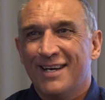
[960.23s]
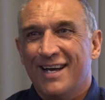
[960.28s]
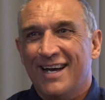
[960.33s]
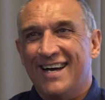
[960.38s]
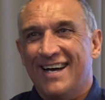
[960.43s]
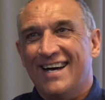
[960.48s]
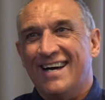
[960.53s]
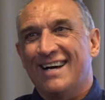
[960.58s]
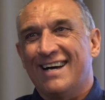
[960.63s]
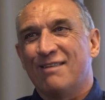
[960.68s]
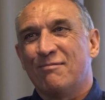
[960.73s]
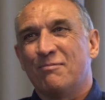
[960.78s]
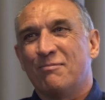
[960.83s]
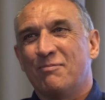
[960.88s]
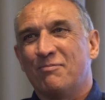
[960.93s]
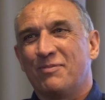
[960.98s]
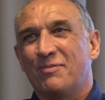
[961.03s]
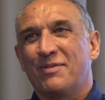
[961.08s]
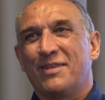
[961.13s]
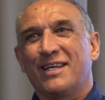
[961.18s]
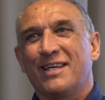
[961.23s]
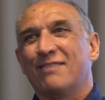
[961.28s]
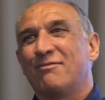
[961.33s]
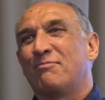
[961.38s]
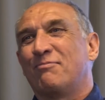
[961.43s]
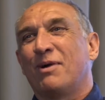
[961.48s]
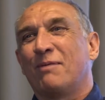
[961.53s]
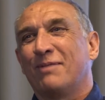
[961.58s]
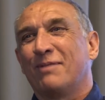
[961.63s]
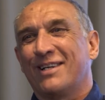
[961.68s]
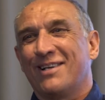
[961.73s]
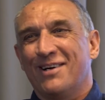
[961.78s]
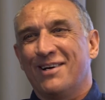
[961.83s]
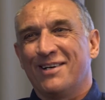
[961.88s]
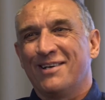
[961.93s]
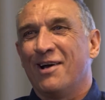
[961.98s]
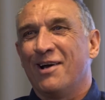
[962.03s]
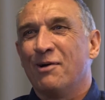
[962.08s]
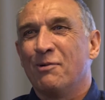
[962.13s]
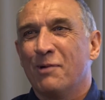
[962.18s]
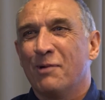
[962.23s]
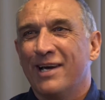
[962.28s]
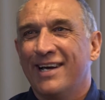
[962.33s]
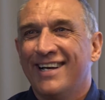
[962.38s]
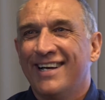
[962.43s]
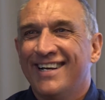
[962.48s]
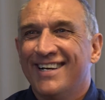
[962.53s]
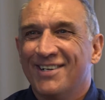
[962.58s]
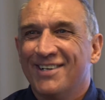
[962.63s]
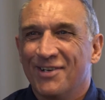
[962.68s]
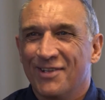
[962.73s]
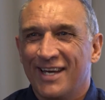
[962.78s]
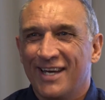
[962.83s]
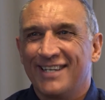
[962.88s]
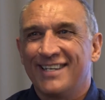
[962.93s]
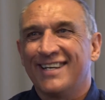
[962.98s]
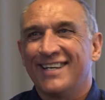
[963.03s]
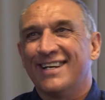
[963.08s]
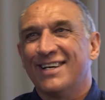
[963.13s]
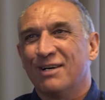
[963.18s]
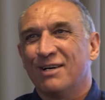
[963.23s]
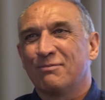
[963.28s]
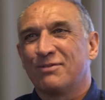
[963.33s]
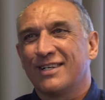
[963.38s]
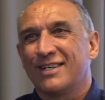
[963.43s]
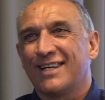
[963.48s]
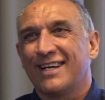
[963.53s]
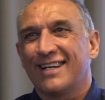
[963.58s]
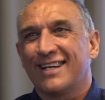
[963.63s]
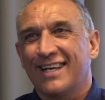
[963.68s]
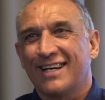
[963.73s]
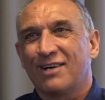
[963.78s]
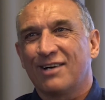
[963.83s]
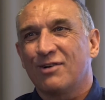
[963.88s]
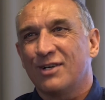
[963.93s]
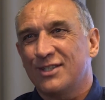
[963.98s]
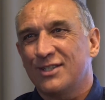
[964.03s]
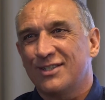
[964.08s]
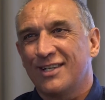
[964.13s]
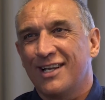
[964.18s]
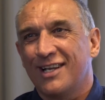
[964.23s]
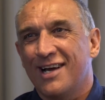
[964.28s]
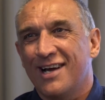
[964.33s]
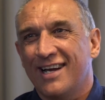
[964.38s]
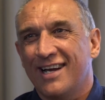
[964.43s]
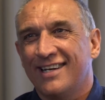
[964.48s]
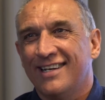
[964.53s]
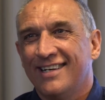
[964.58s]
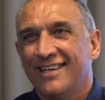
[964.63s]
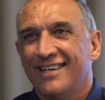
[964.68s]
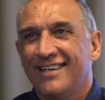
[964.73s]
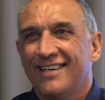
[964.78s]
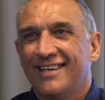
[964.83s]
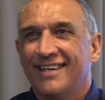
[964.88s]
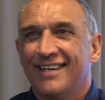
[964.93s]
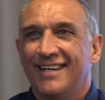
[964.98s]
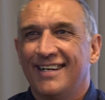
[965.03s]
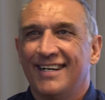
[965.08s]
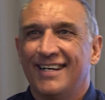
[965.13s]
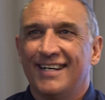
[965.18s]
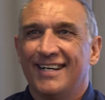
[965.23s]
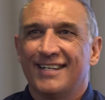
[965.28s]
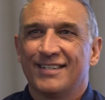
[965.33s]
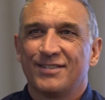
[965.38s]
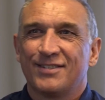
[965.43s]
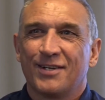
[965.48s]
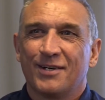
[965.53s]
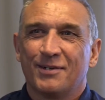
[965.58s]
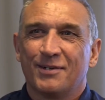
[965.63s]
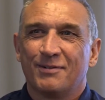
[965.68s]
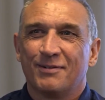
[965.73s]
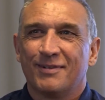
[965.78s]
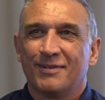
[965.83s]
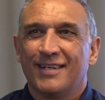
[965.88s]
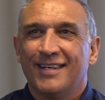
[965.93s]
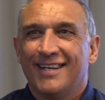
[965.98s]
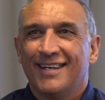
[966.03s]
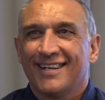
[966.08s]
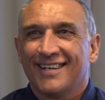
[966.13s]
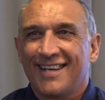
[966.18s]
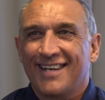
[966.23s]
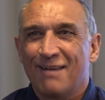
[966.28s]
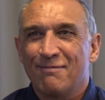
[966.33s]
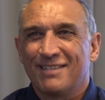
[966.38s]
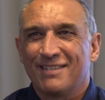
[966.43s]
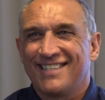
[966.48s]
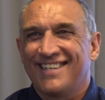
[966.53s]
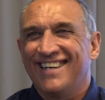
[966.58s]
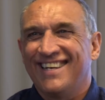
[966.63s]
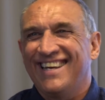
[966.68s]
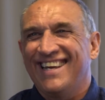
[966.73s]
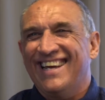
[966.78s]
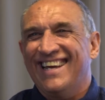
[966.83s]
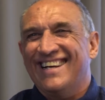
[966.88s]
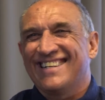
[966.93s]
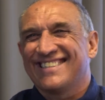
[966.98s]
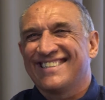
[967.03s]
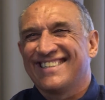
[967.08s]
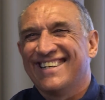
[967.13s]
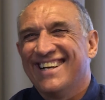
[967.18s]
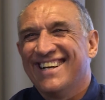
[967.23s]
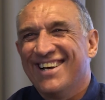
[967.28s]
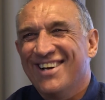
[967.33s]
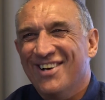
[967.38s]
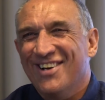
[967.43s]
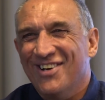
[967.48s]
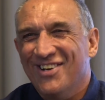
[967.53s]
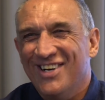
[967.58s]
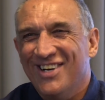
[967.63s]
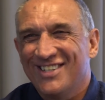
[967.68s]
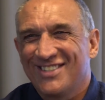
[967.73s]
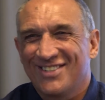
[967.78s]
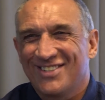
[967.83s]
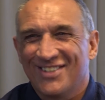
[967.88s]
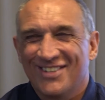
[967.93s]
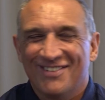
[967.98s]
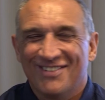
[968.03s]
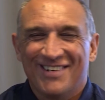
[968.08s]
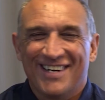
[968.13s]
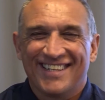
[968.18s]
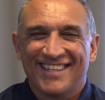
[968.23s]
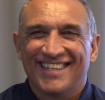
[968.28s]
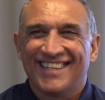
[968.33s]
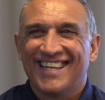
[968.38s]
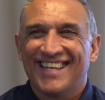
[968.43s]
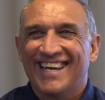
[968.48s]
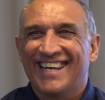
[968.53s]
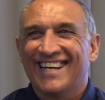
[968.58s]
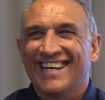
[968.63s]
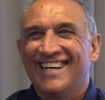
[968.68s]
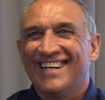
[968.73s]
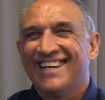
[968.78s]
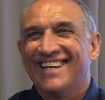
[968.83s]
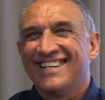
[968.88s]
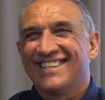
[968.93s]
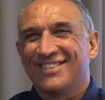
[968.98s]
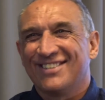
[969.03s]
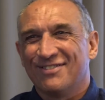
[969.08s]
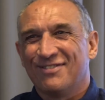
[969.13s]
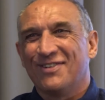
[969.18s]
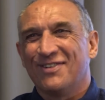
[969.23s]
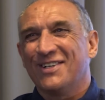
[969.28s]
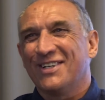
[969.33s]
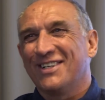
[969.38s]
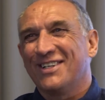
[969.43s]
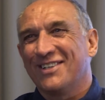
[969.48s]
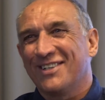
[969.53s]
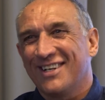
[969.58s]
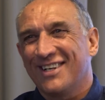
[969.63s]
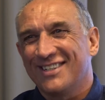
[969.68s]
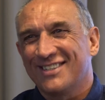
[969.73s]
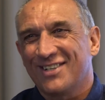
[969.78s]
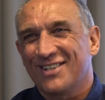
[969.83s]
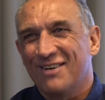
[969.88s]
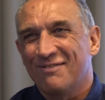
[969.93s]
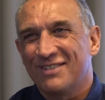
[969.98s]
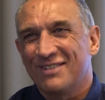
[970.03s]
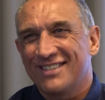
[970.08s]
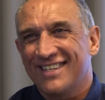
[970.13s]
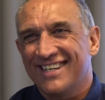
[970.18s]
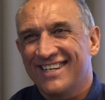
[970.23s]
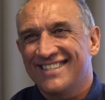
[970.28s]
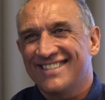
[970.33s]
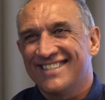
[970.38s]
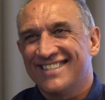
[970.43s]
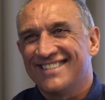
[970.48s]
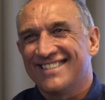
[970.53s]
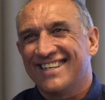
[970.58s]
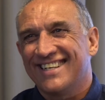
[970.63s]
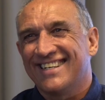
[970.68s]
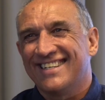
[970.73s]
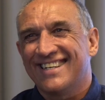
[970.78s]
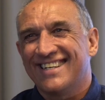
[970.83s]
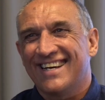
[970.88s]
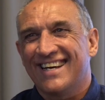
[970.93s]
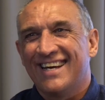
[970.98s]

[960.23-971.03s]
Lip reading: that have probably gone nowhere, or they need help to get across the line. So come and see us sooner rather than later to avoid all those conversations and